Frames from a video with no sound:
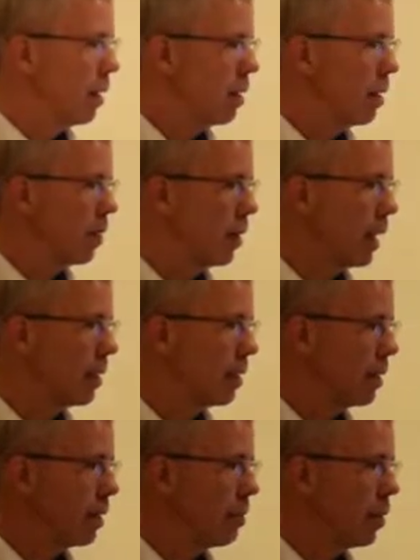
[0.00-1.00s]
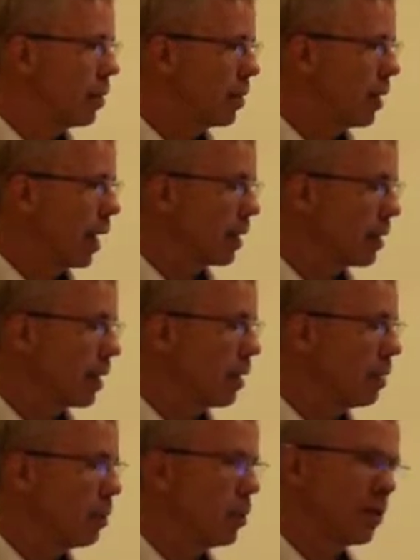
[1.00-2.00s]
So that's the most
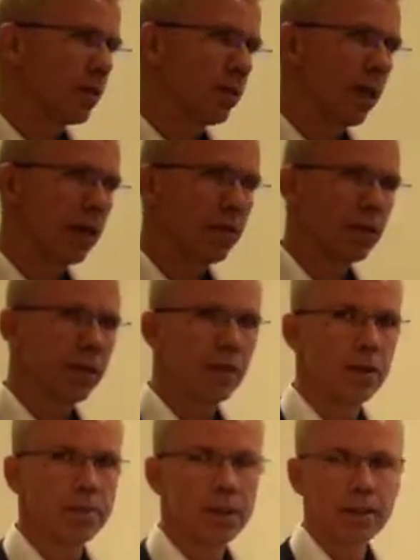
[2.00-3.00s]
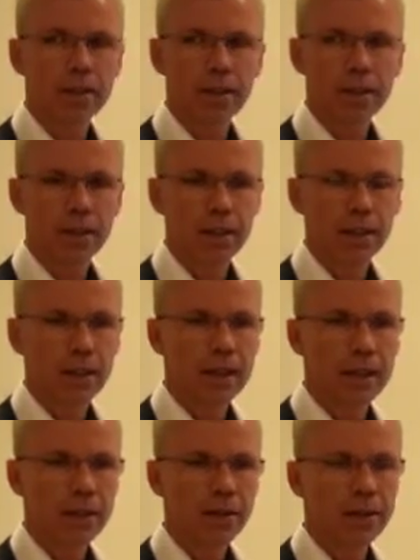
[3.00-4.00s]
crowded orbits in
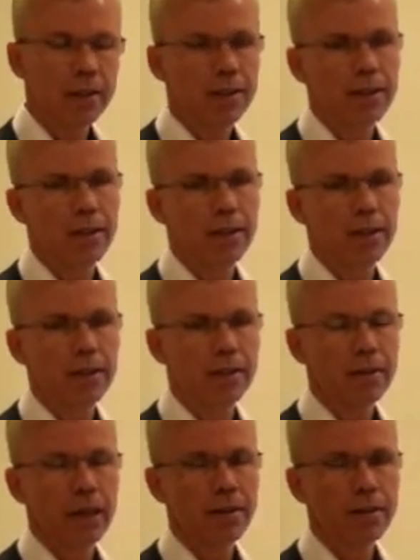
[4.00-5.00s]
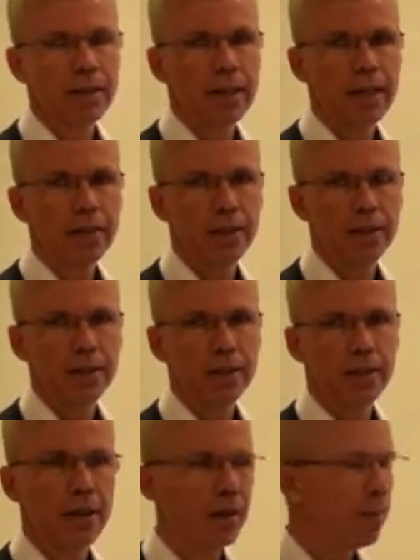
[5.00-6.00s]
Leo is around 800
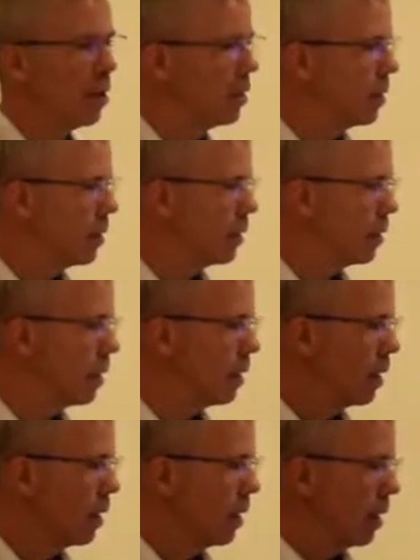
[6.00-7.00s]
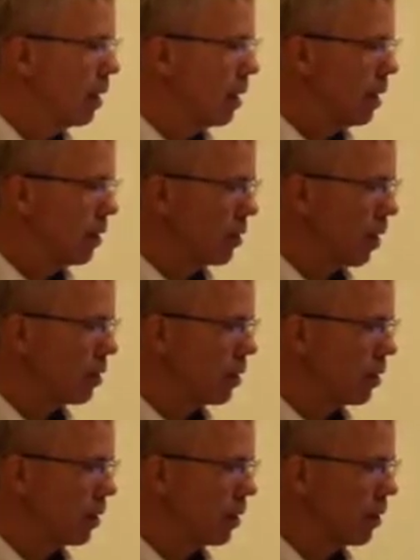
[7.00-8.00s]
kilometers sun
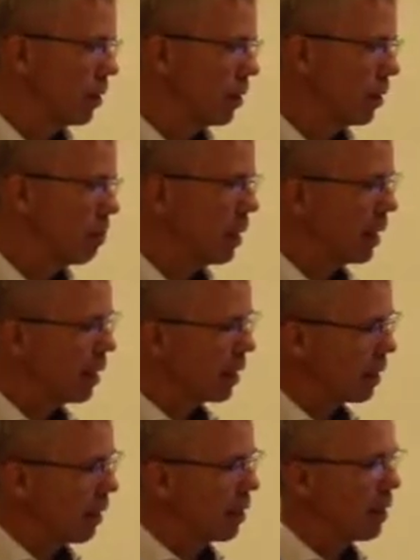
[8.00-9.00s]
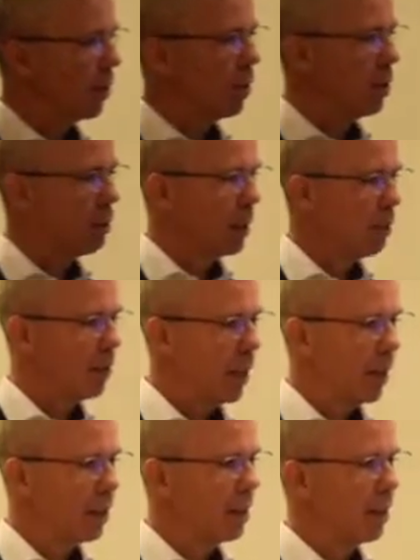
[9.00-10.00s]
synchronous, meaning that the orbit
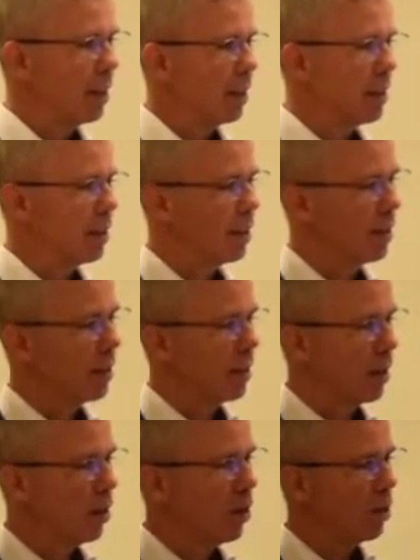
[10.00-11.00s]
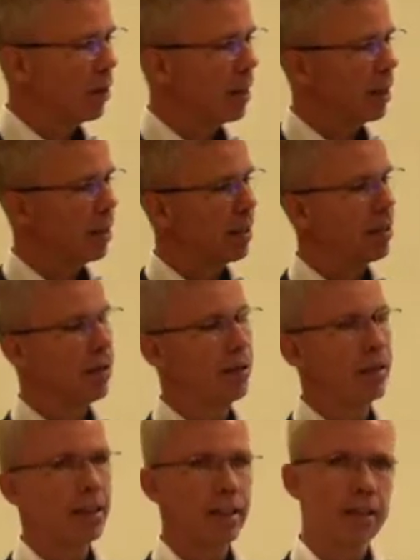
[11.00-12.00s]
plane is slowly
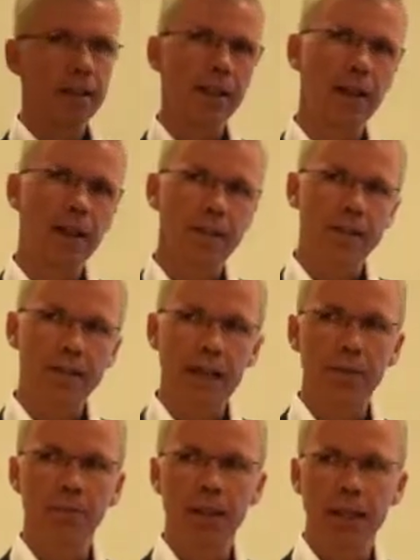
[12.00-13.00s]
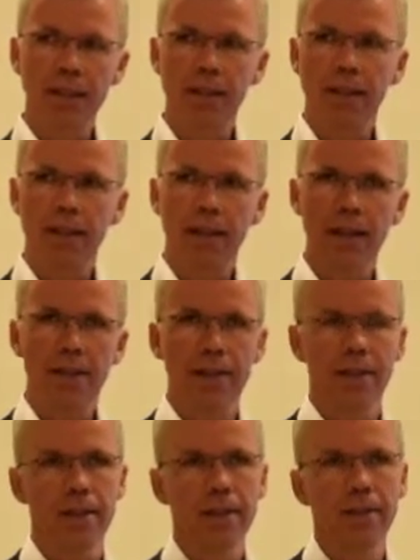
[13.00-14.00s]
turning at the same rate as
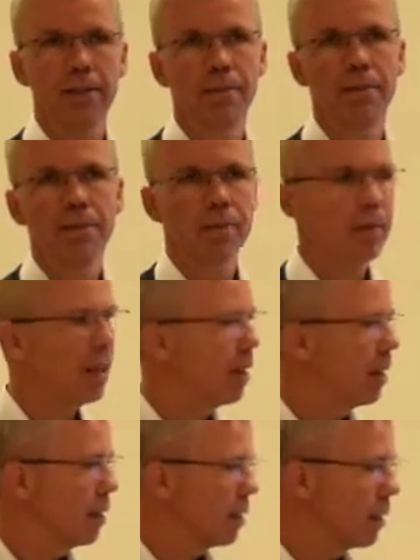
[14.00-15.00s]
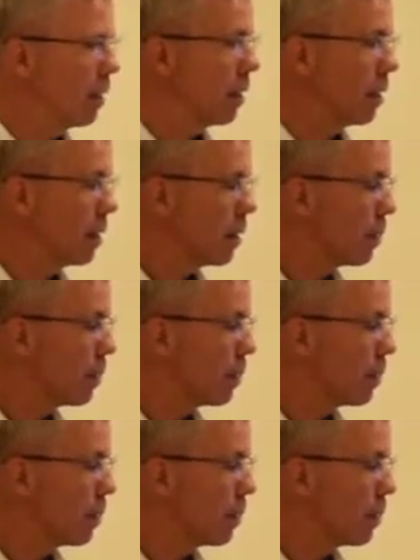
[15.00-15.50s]
the Earth.